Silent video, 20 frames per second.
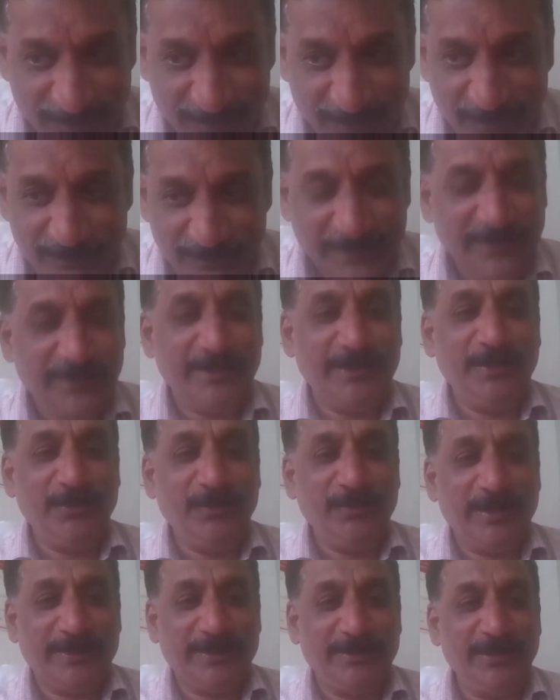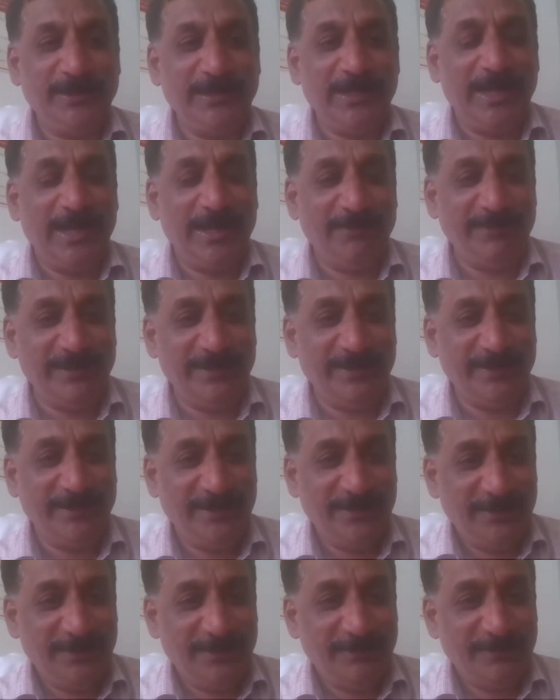whether you actually have
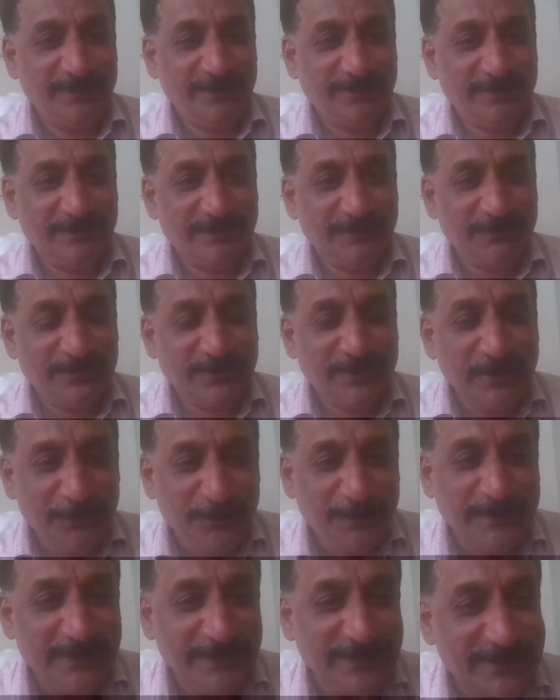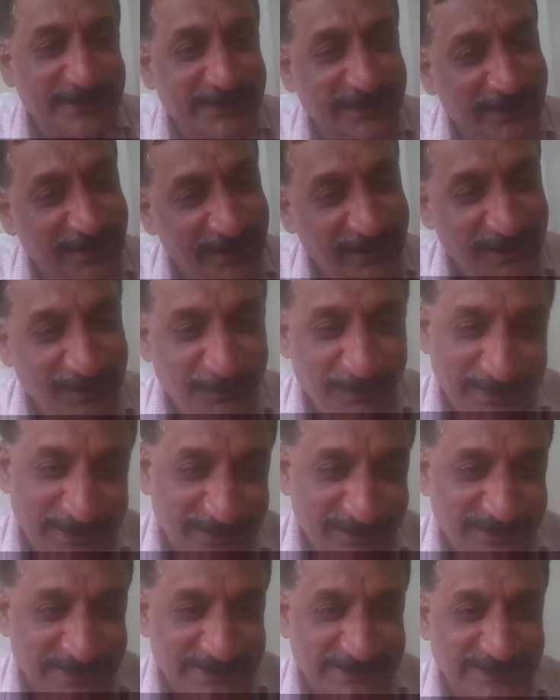a Tirupati Darshana and
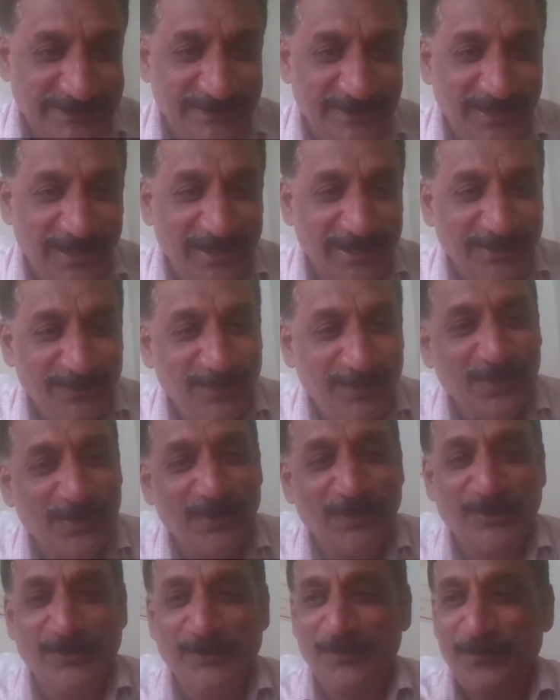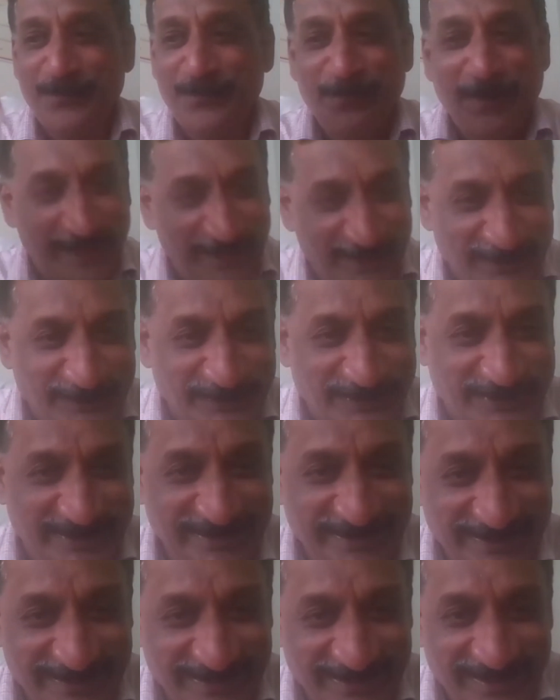metaverse, or you will go to Beirut
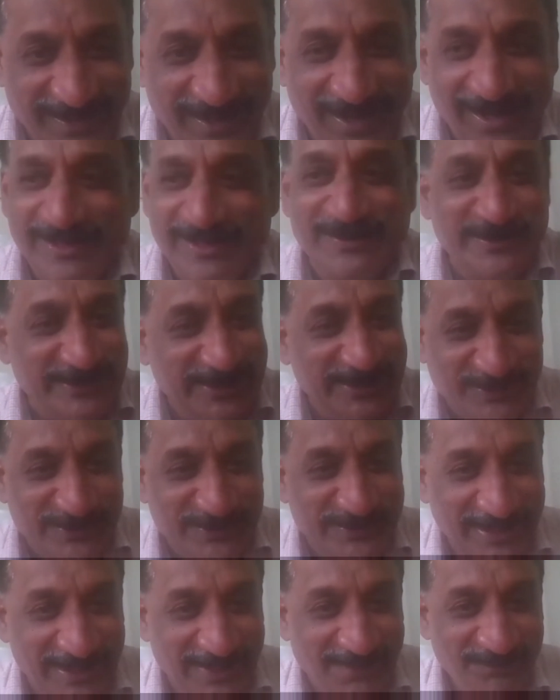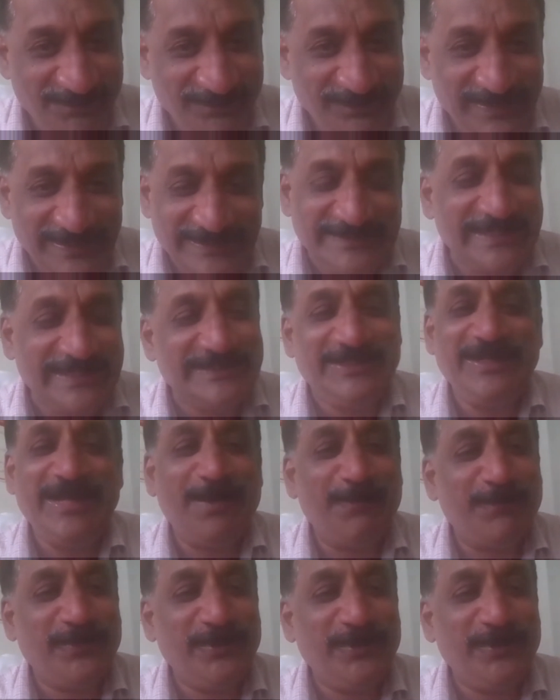or to Jerusalem, it's actually up to